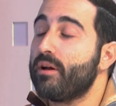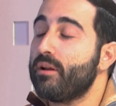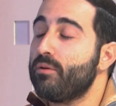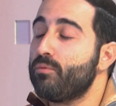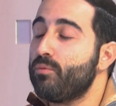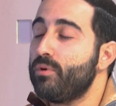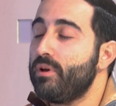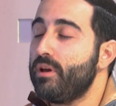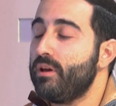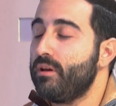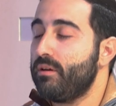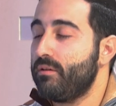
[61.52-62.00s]
can
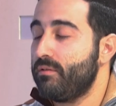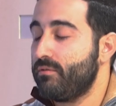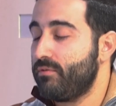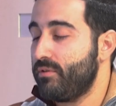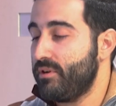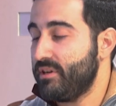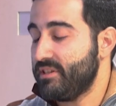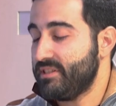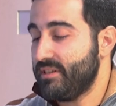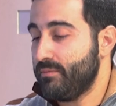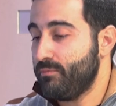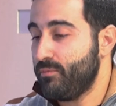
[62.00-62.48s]
we,
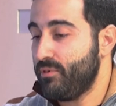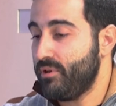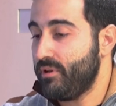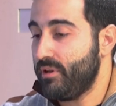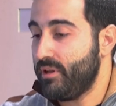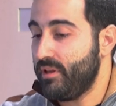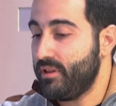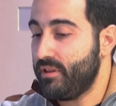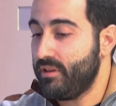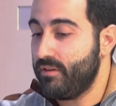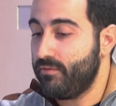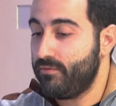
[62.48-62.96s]
for example,
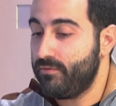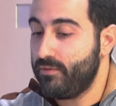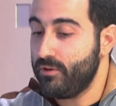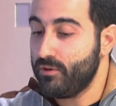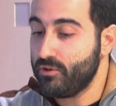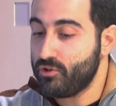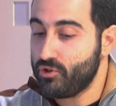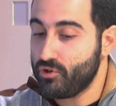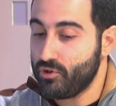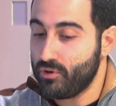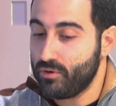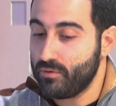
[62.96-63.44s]
in the
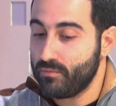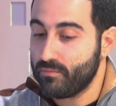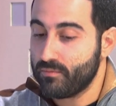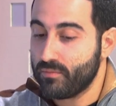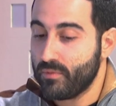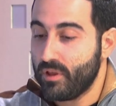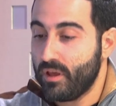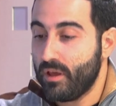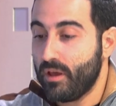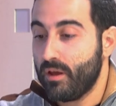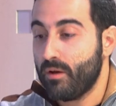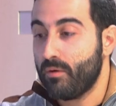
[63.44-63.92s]
future,
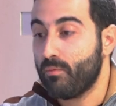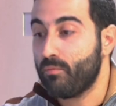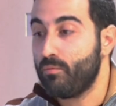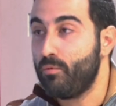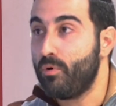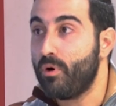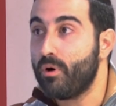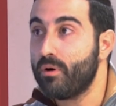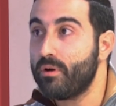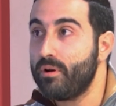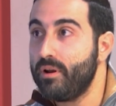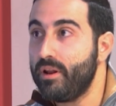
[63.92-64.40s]

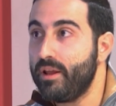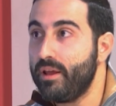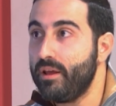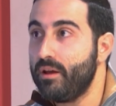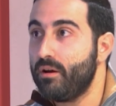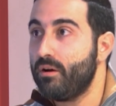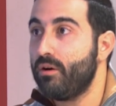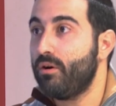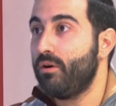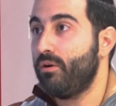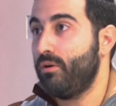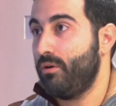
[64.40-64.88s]
wrongly
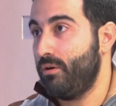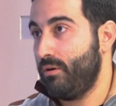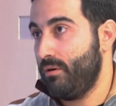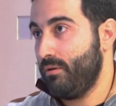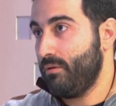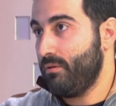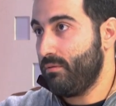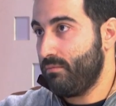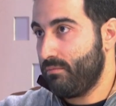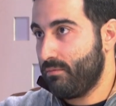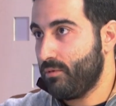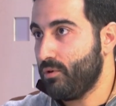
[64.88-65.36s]
or
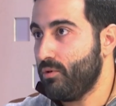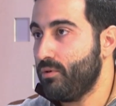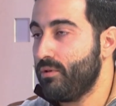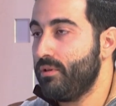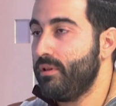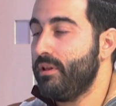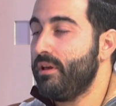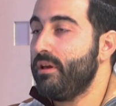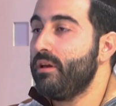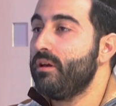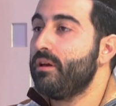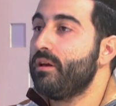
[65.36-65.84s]

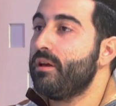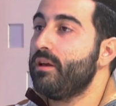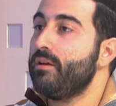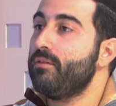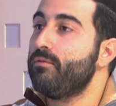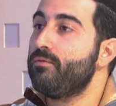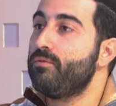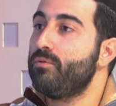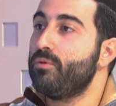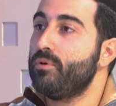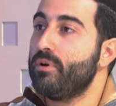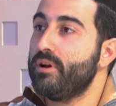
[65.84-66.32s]
goodly
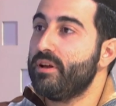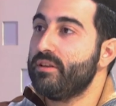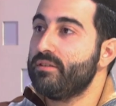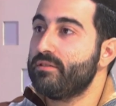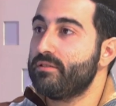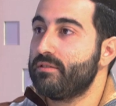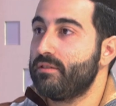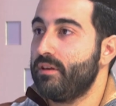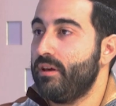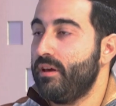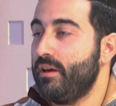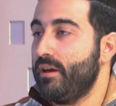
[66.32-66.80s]

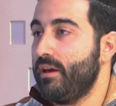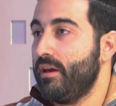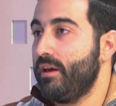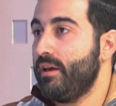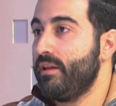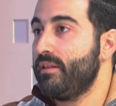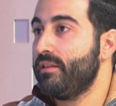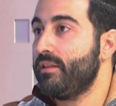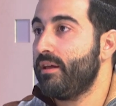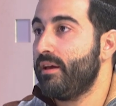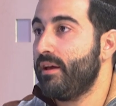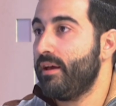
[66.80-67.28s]
influence
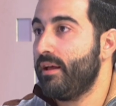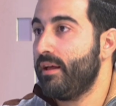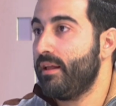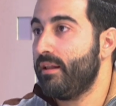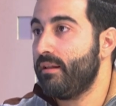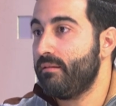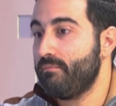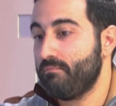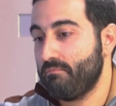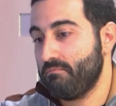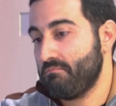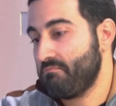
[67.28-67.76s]
in
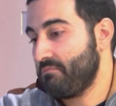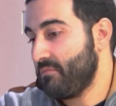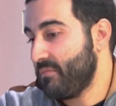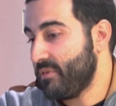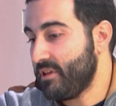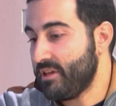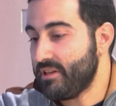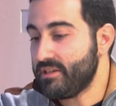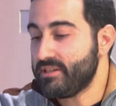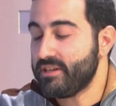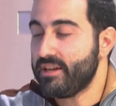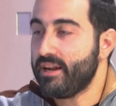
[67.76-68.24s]

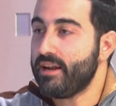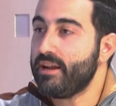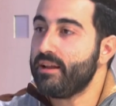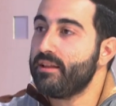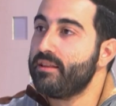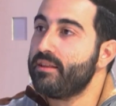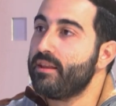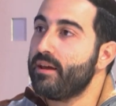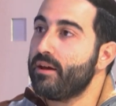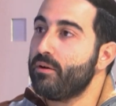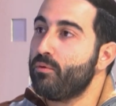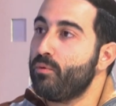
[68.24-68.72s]
general
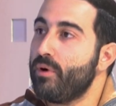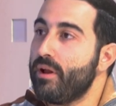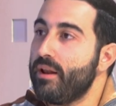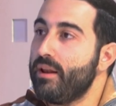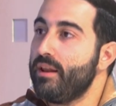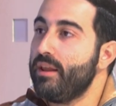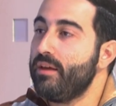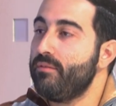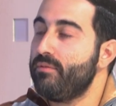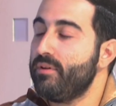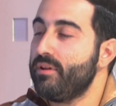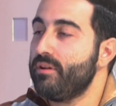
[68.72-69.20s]
in the
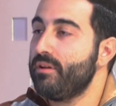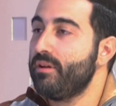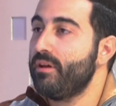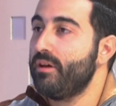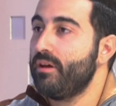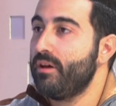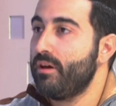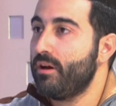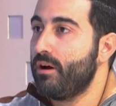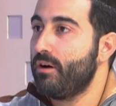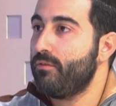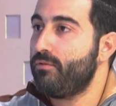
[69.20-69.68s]
well-living
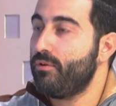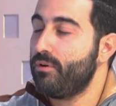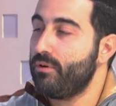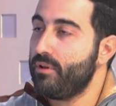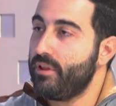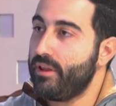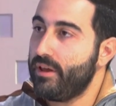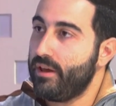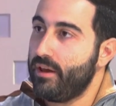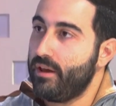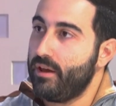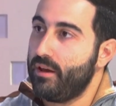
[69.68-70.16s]
of all
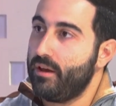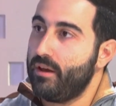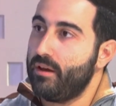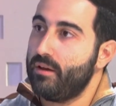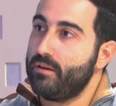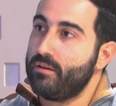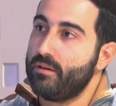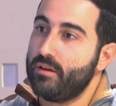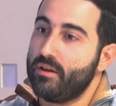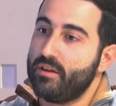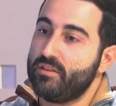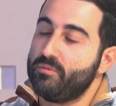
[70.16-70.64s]

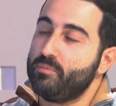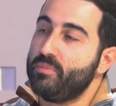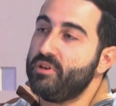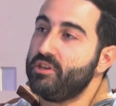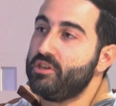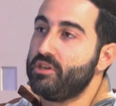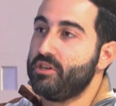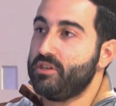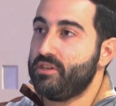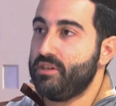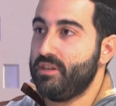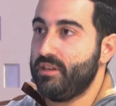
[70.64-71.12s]
the
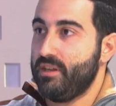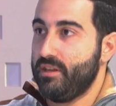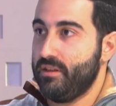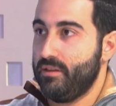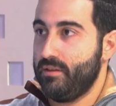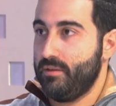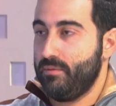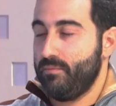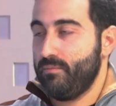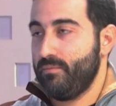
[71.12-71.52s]
species in it.